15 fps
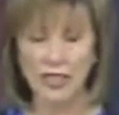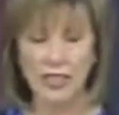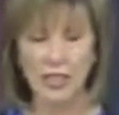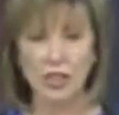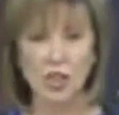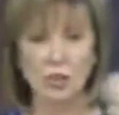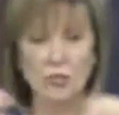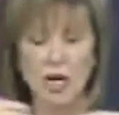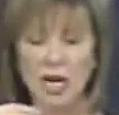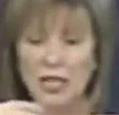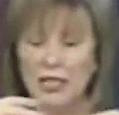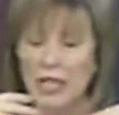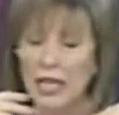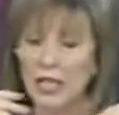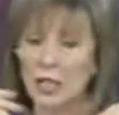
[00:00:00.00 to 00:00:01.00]
in your
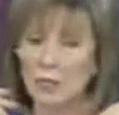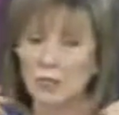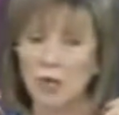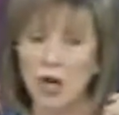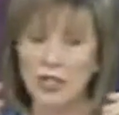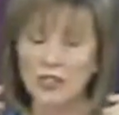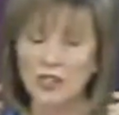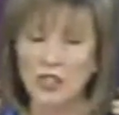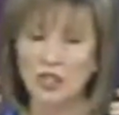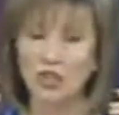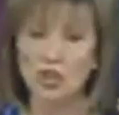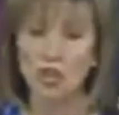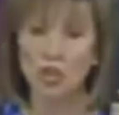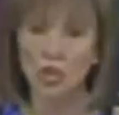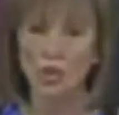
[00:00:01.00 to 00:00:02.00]
mind, and it brought
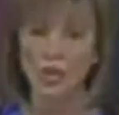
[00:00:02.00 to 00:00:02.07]
such joy